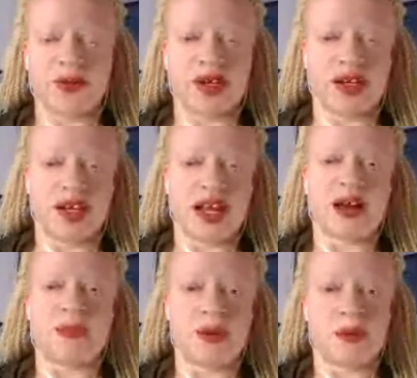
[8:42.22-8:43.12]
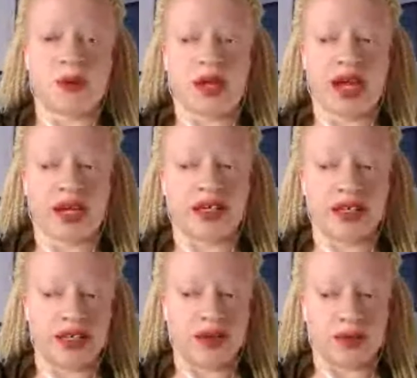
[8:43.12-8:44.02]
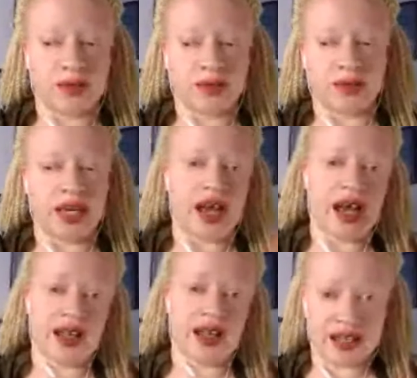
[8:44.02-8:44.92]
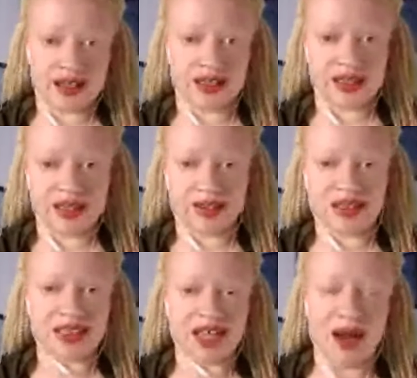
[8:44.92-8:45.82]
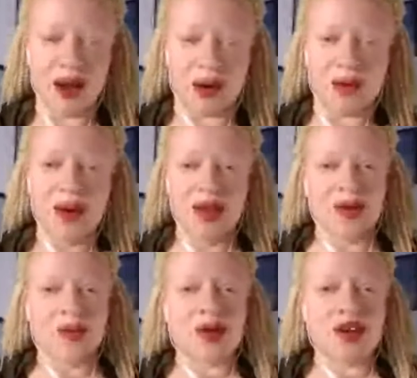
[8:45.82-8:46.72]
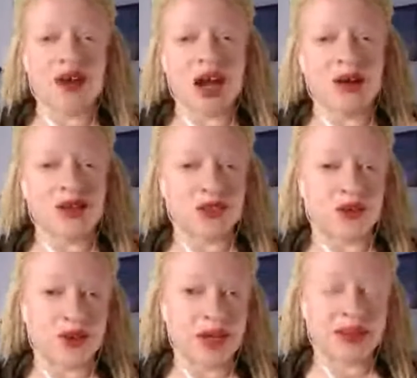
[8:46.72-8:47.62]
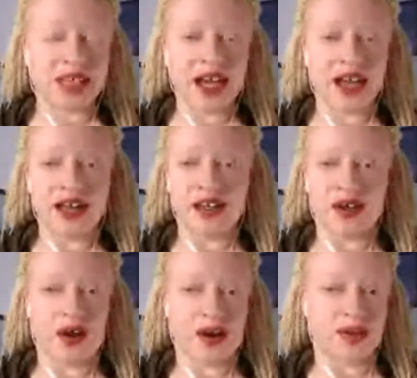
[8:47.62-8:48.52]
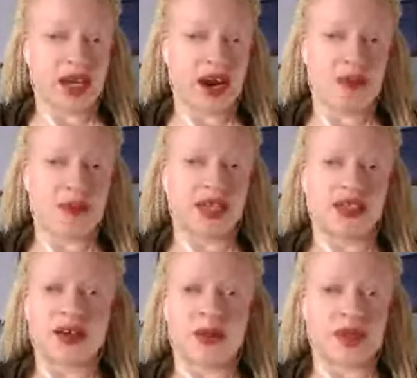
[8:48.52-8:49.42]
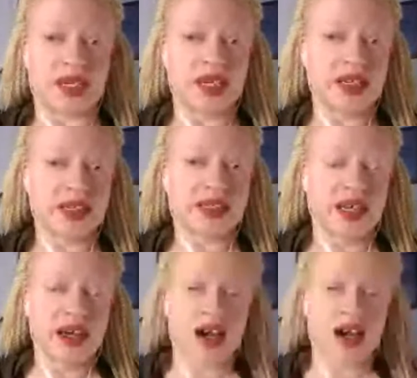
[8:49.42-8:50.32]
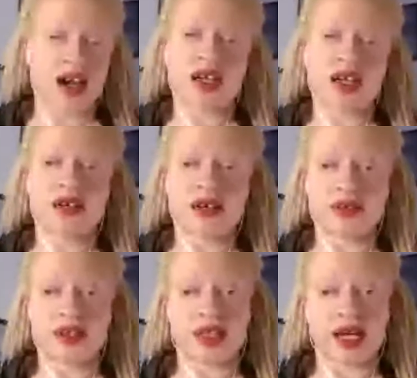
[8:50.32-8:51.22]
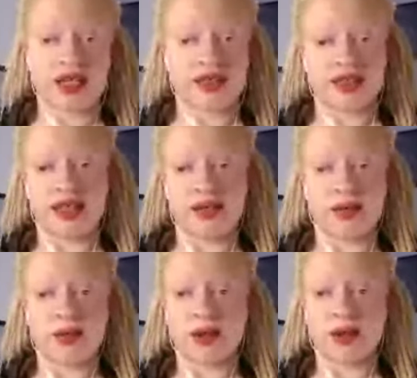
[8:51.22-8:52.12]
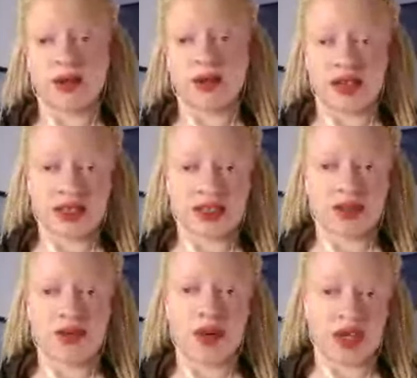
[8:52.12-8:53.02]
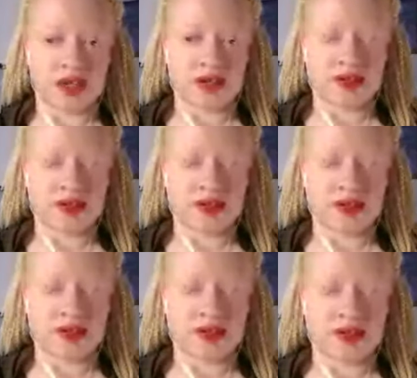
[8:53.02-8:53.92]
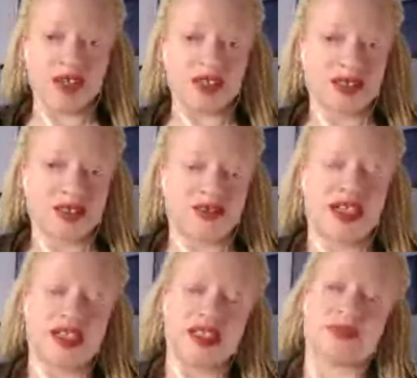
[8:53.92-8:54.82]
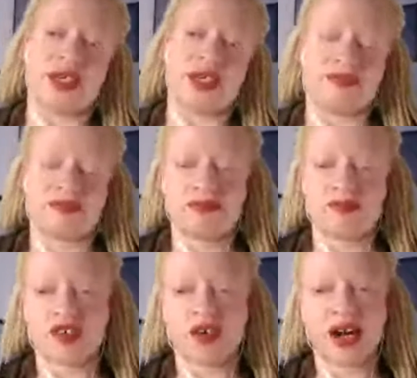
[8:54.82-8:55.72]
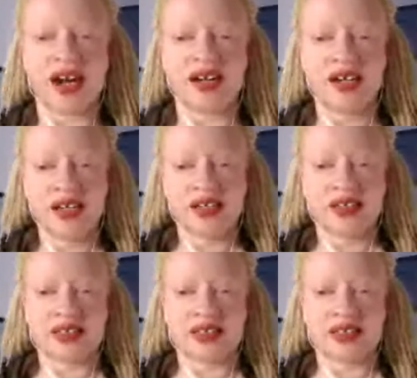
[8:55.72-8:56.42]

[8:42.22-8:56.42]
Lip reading: a lot of people like a good deal, and I like a good deal. So whenever I go to a website, I don't care how big the company is, I'm probably going to go to like the sale or the clearance quick. I'm going to go there first. That's just me. Right.